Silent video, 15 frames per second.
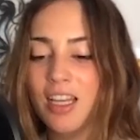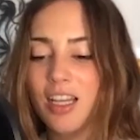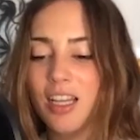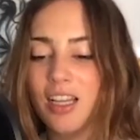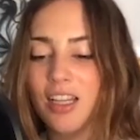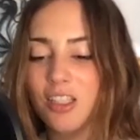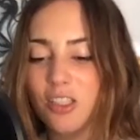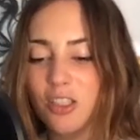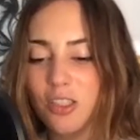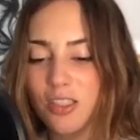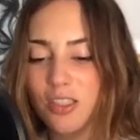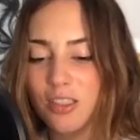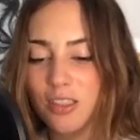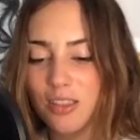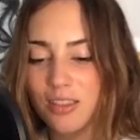
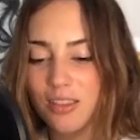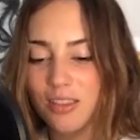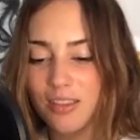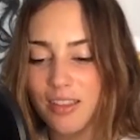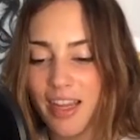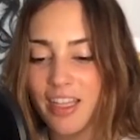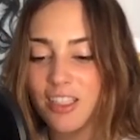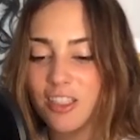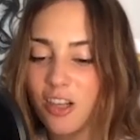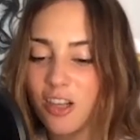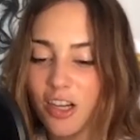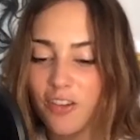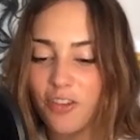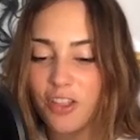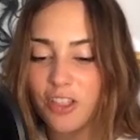and
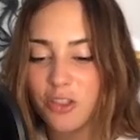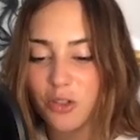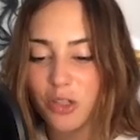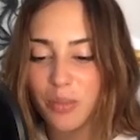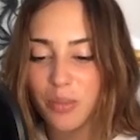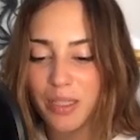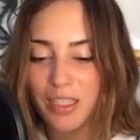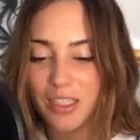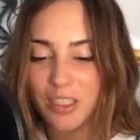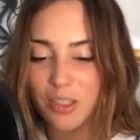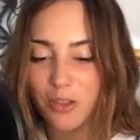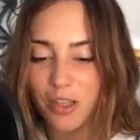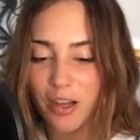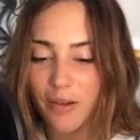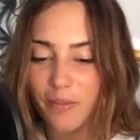sorry for the story being
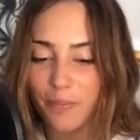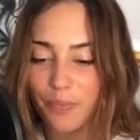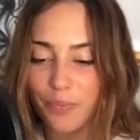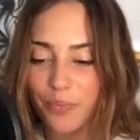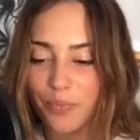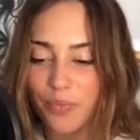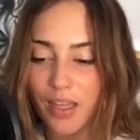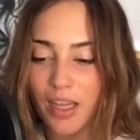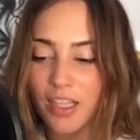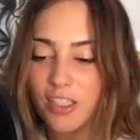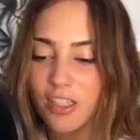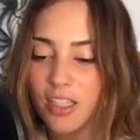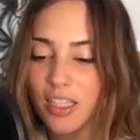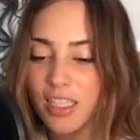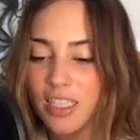so long. I
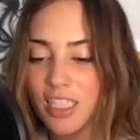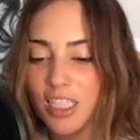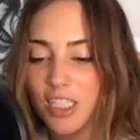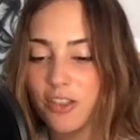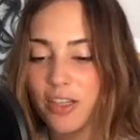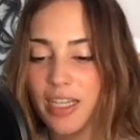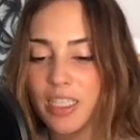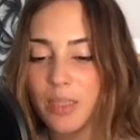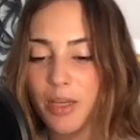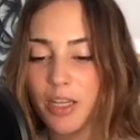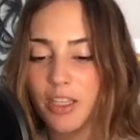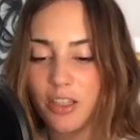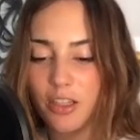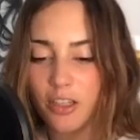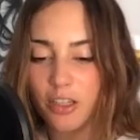started listening to you guys
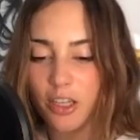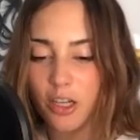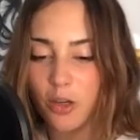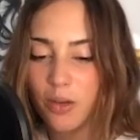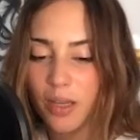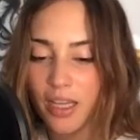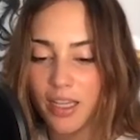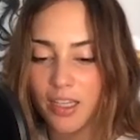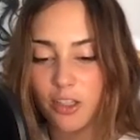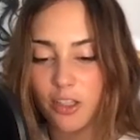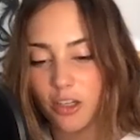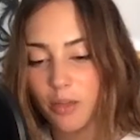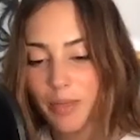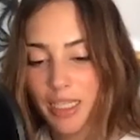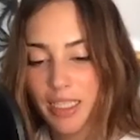about a year ago, and
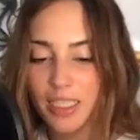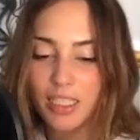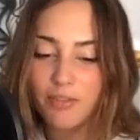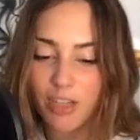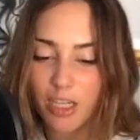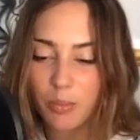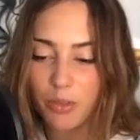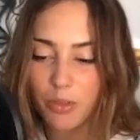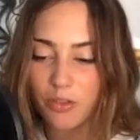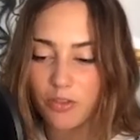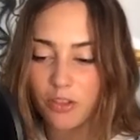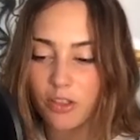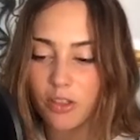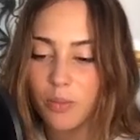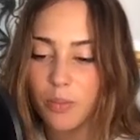you're amazing and very
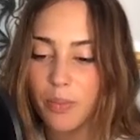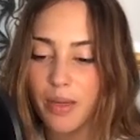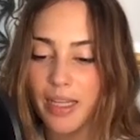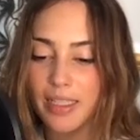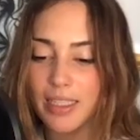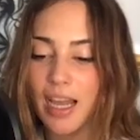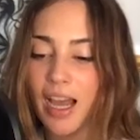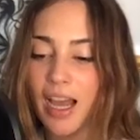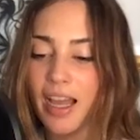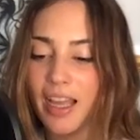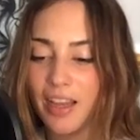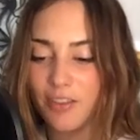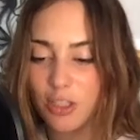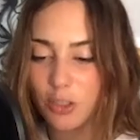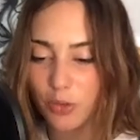beautiful, but I
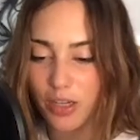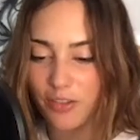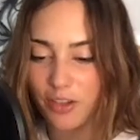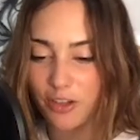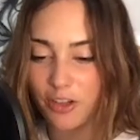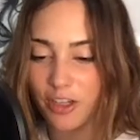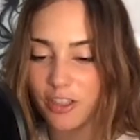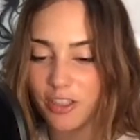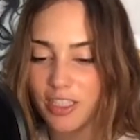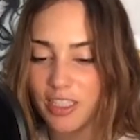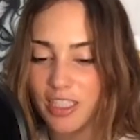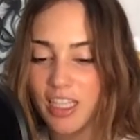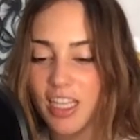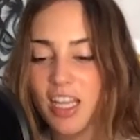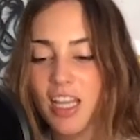have a story for you girls.